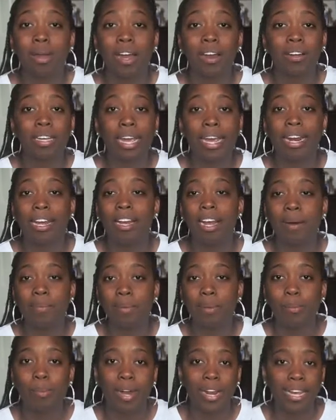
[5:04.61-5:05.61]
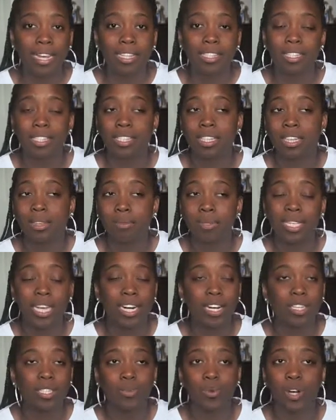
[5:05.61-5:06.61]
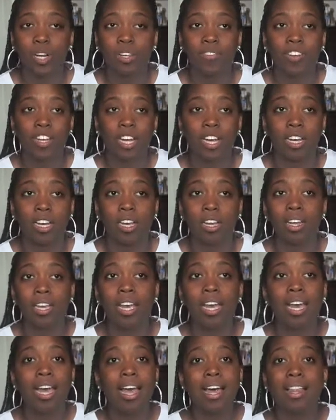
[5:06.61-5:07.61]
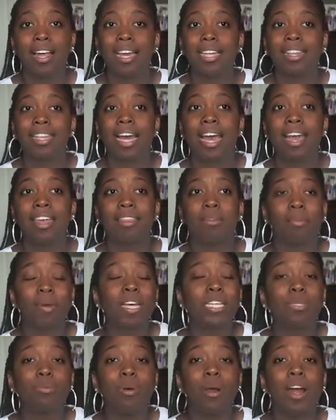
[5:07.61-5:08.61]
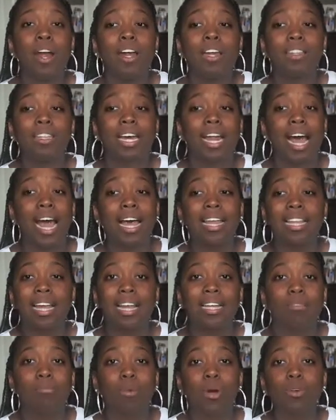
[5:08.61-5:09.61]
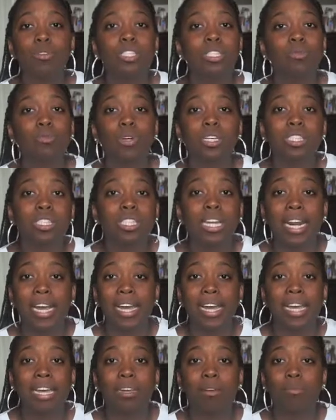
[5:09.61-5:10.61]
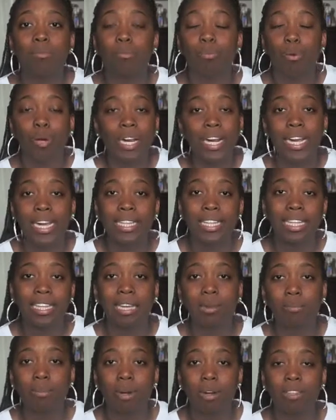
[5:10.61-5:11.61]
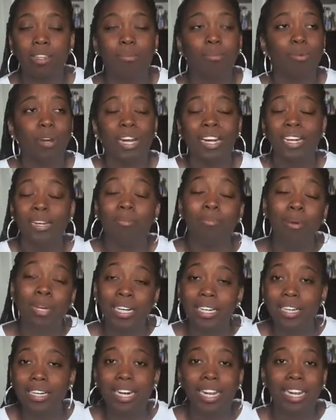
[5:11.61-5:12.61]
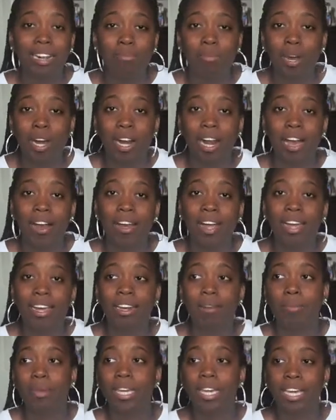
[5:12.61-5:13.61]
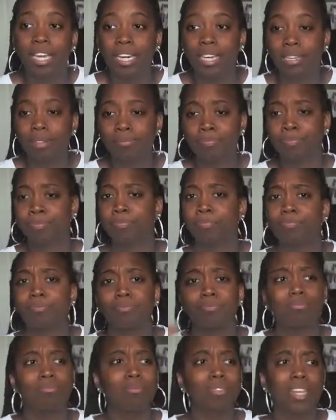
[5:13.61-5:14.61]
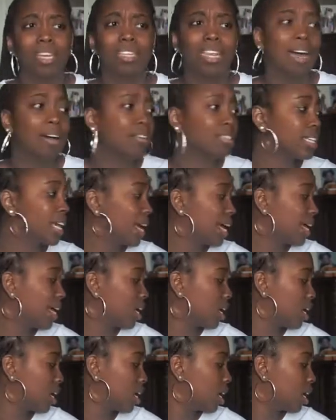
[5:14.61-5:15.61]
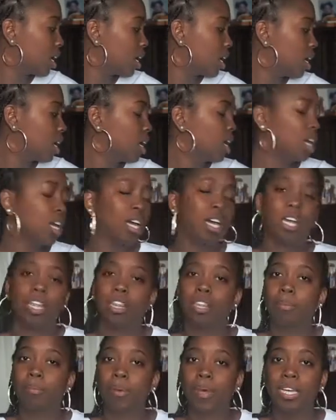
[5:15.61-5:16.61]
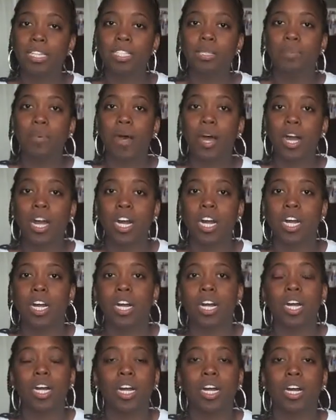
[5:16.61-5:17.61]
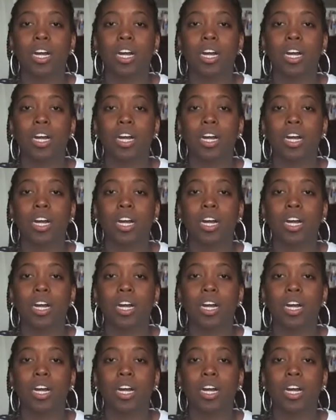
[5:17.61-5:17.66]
I only ate a couple of bites. The potatoes weren't even good like that. The best part that I liked mostly was the dang bread that they bought, the bread and butter that they bought out at the beginning. That was like the best part.